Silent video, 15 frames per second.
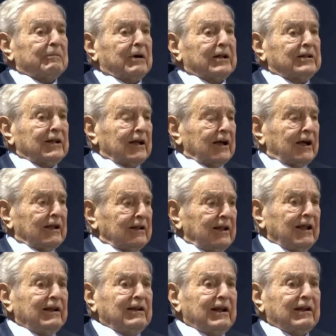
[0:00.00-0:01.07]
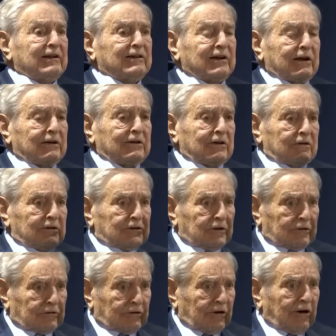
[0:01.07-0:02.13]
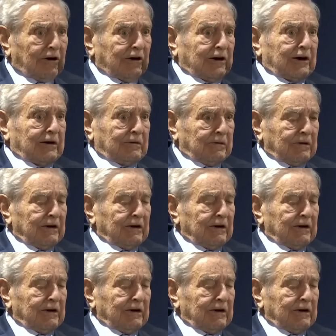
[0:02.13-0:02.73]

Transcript: But I think that's the wrong